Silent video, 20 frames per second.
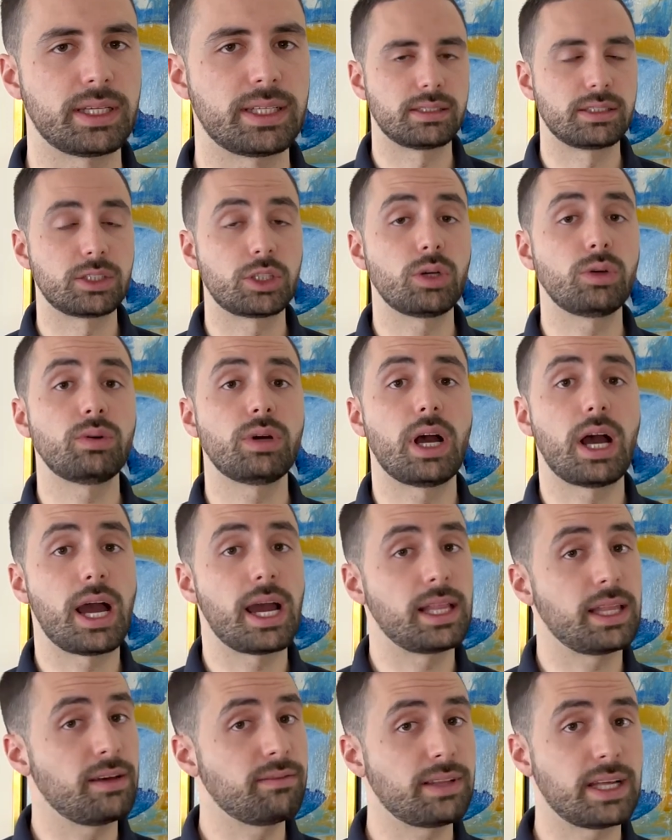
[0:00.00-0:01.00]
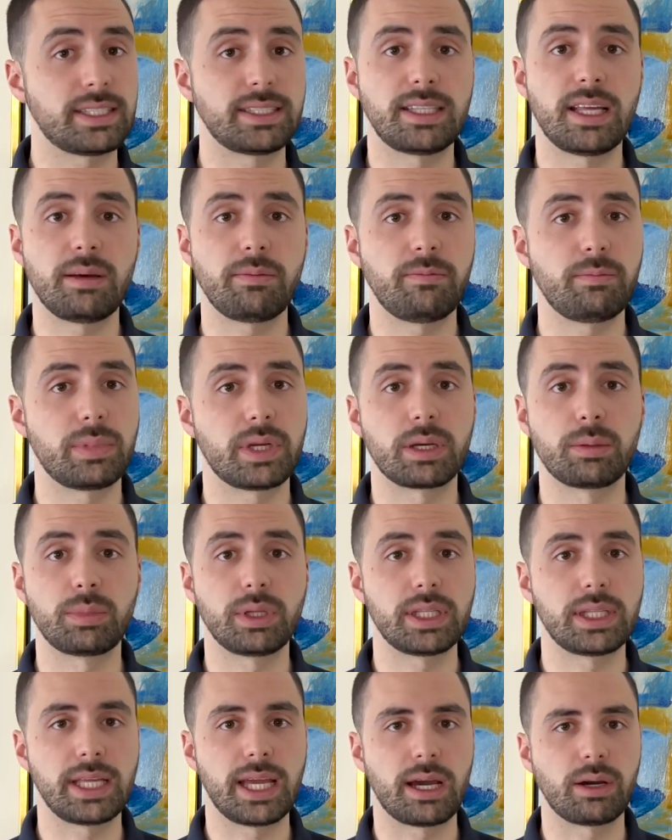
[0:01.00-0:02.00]
So I left that step
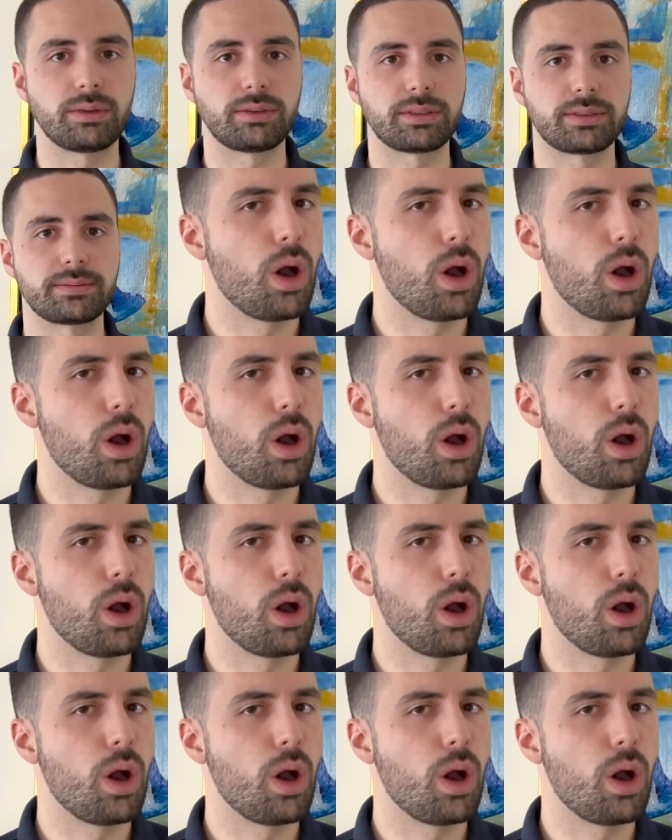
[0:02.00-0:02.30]
completely out.